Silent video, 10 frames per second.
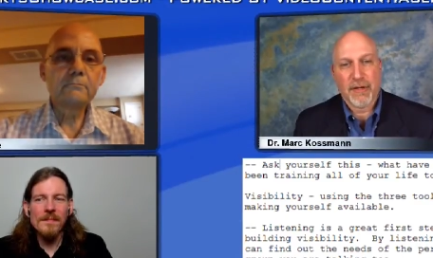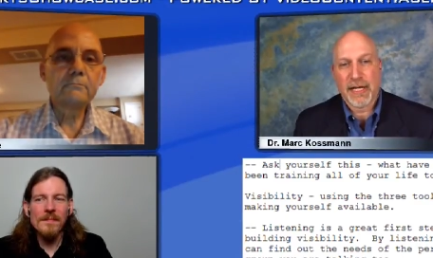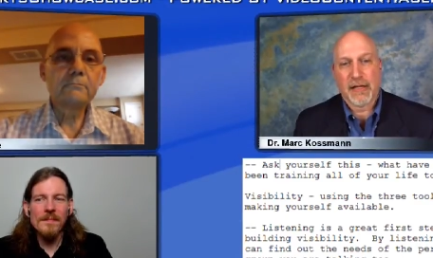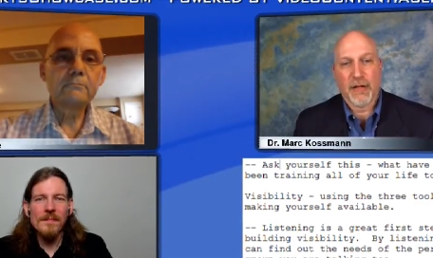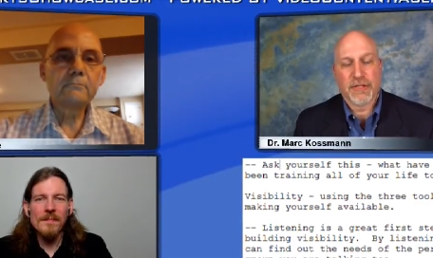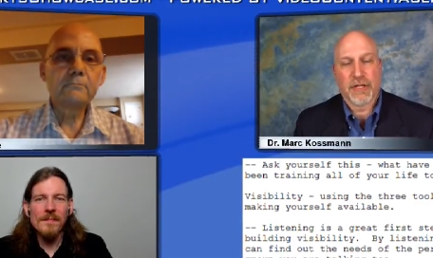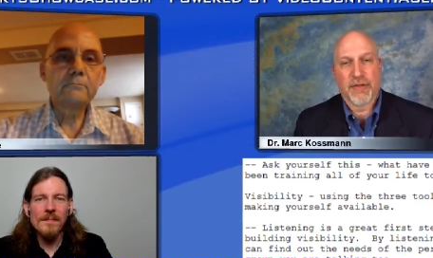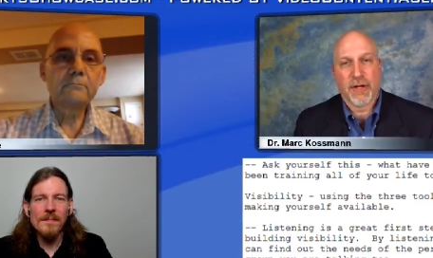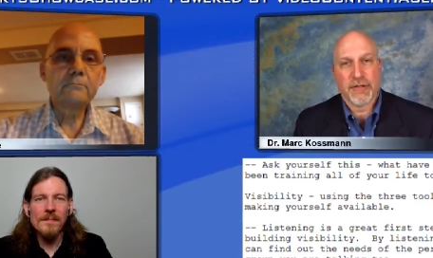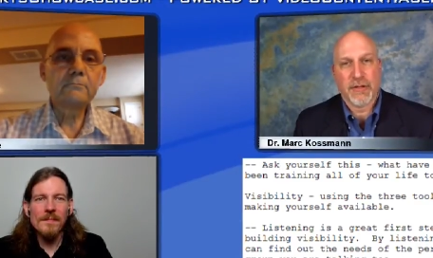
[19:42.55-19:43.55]
Speaker 1: Any closing
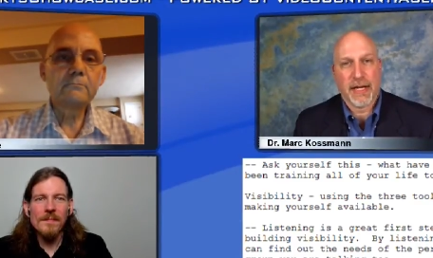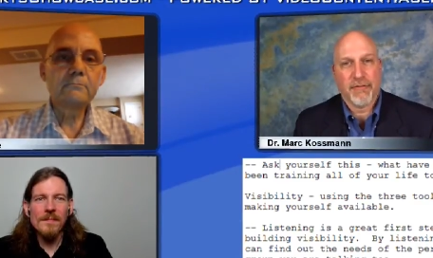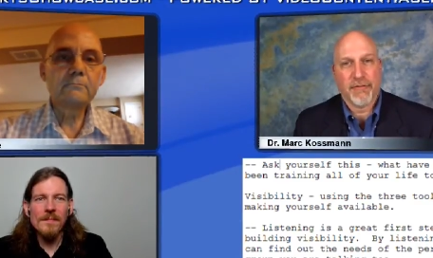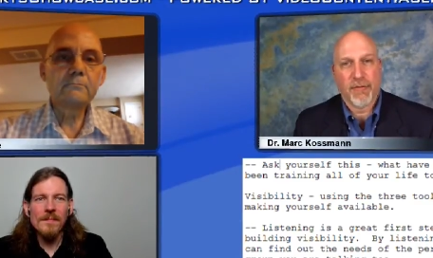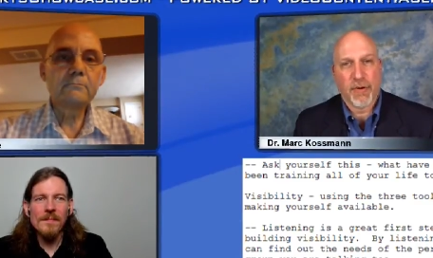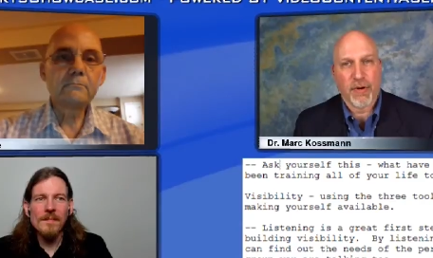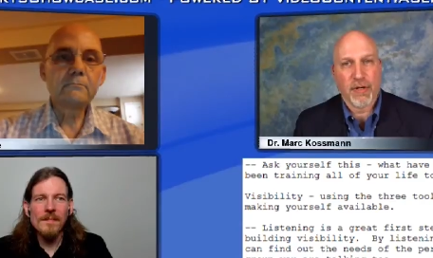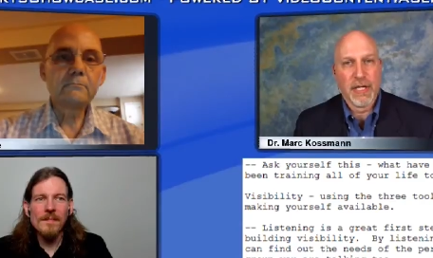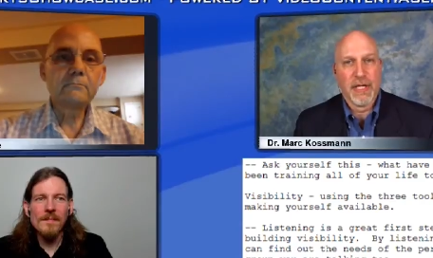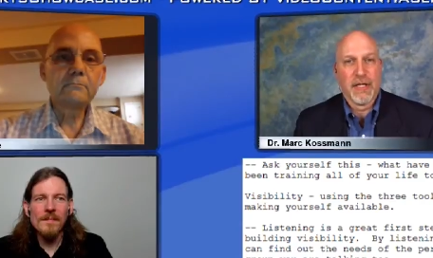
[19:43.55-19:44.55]
thoughts you have for